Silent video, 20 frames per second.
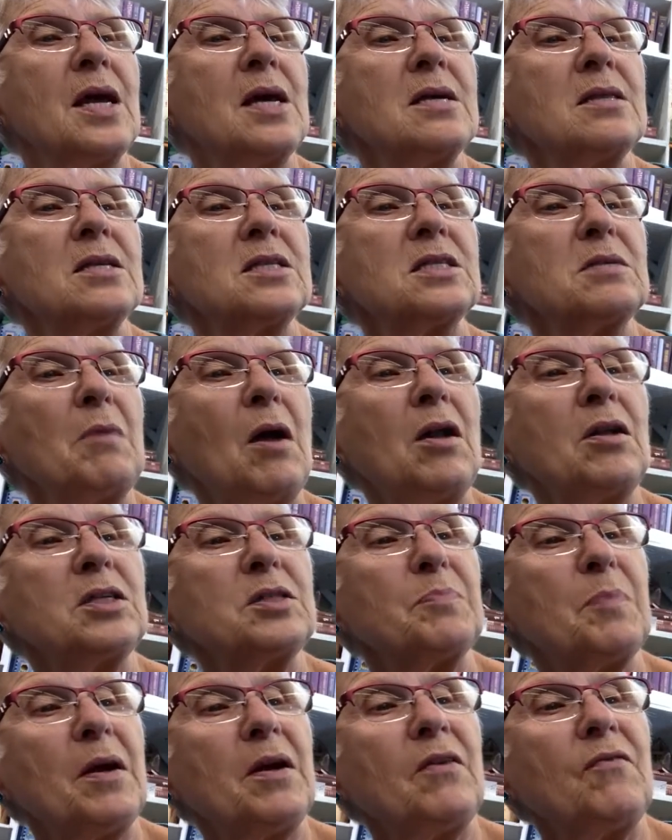The
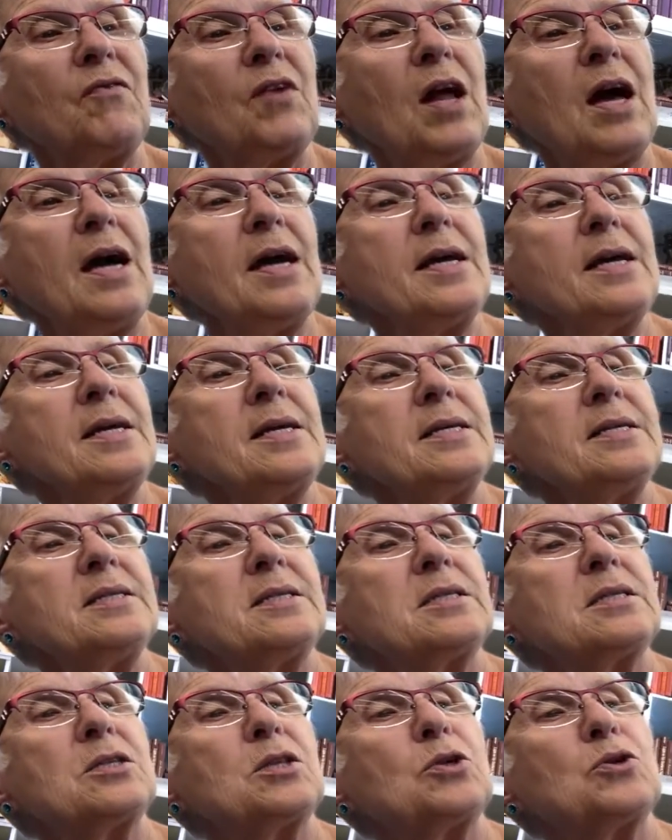smallest butterfly
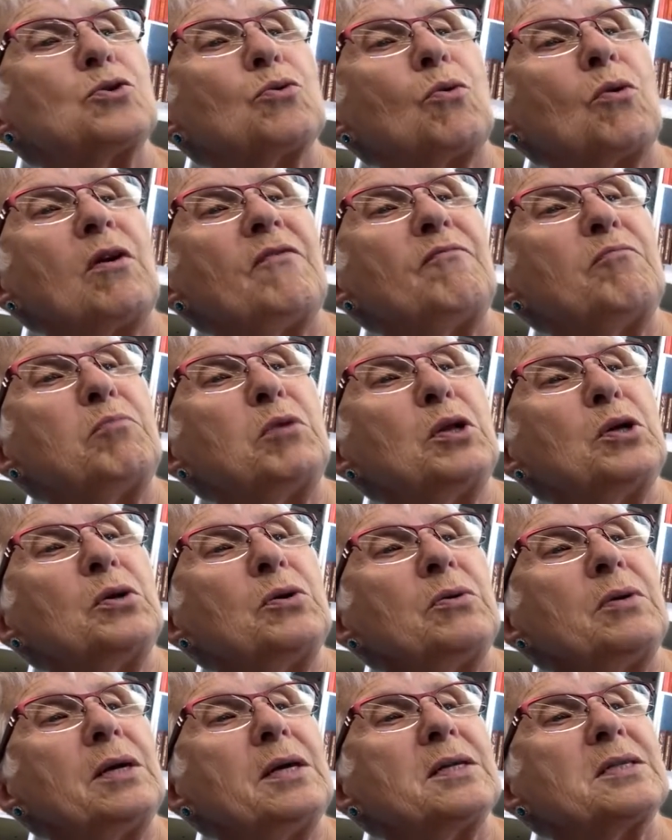is the dwarf
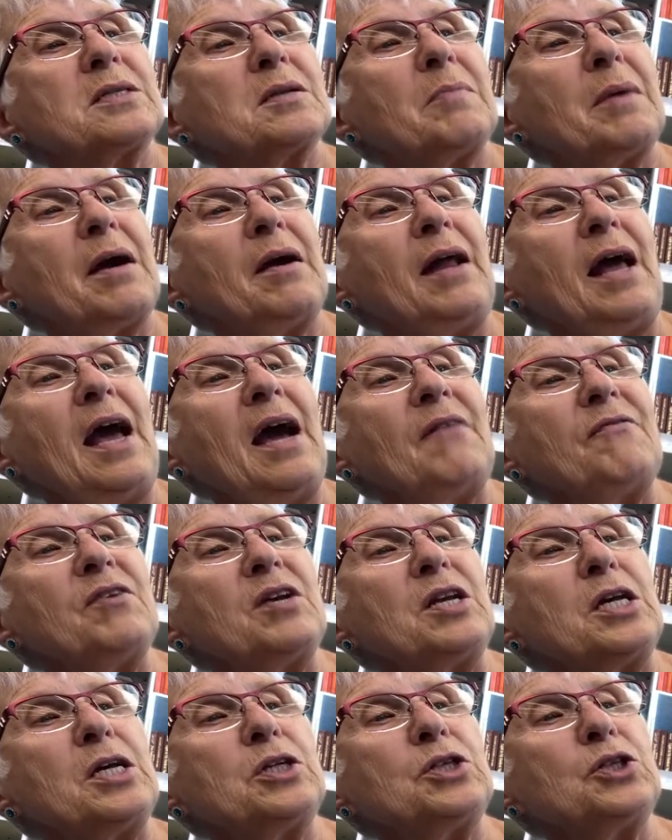blue. It's about
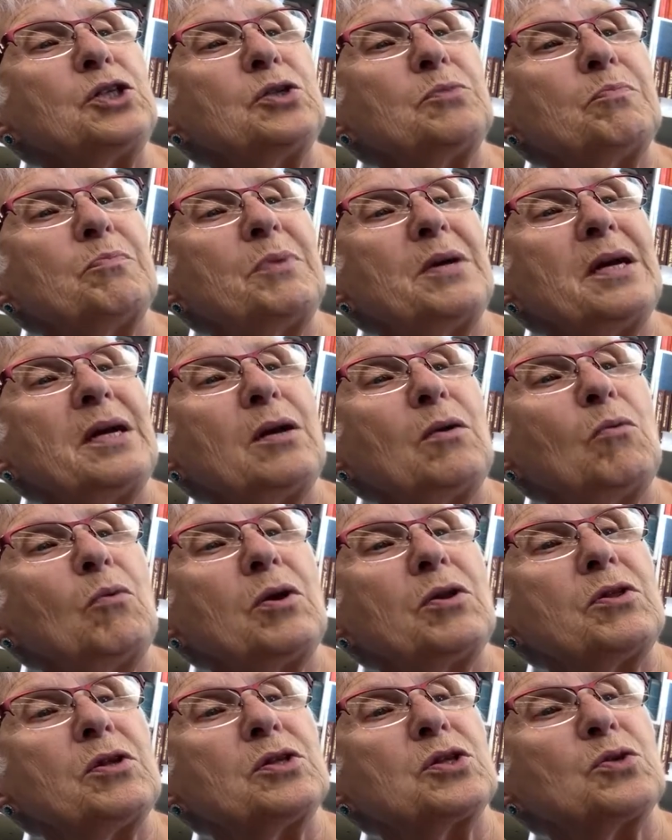1/2 inch big
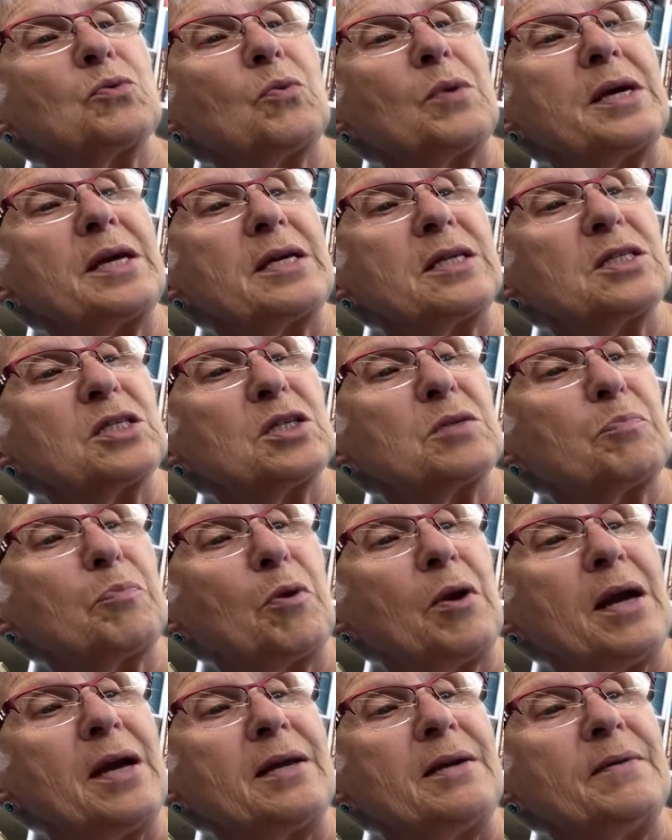with its wings
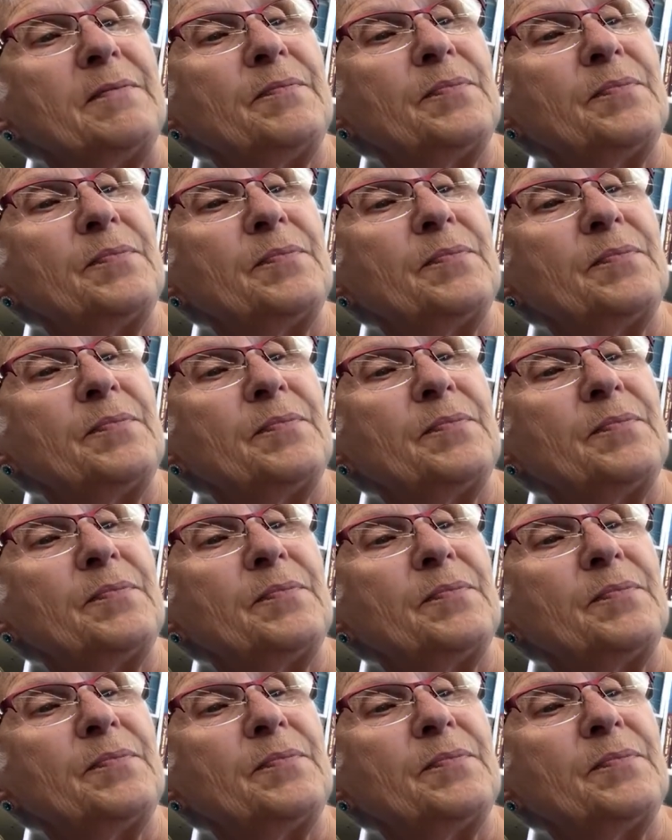spread.